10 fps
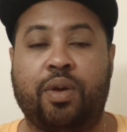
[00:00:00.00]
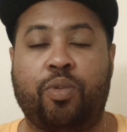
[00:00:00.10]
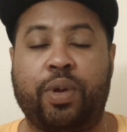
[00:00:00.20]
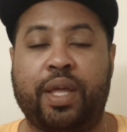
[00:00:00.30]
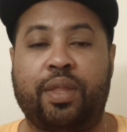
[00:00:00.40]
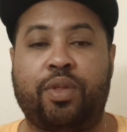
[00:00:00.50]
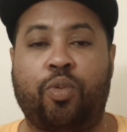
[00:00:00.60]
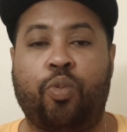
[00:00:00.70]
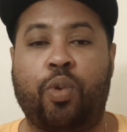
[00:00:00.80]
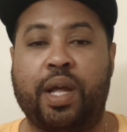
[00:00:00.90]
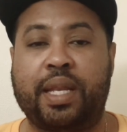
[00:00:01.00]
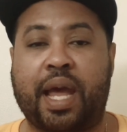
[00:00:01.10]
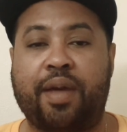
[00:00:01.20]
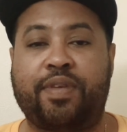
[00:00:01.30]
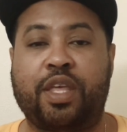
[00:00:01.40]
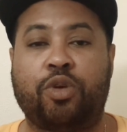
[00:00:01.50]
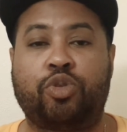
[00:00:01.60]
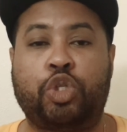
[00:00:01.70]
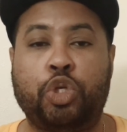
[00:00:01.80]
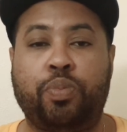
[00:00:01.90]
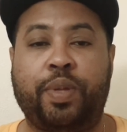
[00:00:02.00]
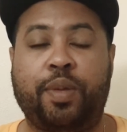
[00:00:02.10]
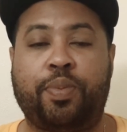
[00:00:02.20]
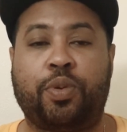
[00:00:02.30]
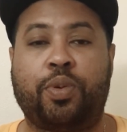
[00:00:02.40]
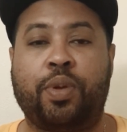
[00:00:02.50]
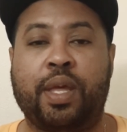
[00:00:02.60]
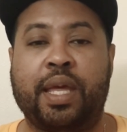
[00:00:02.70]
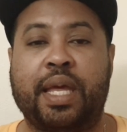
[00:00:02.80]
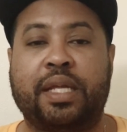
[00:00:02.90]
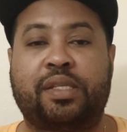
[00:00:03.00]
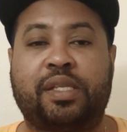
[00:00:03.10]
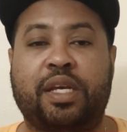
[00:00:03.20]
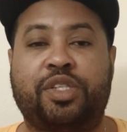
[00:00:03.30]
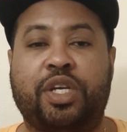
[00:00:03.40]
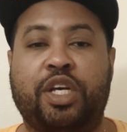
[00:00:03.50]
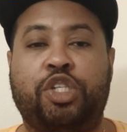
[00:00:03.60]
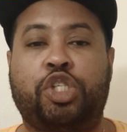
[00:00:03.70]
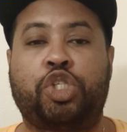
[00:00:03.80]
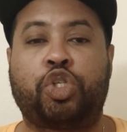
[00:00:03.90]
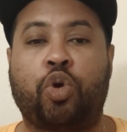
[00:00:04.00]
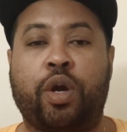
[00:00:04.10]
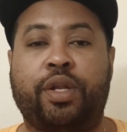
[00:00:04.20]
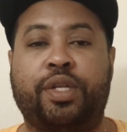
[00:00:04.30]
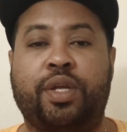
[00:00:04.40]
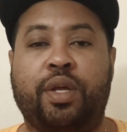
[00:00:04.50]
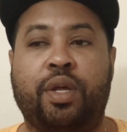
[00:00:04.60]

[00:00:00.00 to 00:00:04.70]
with one knife killed two people in such a short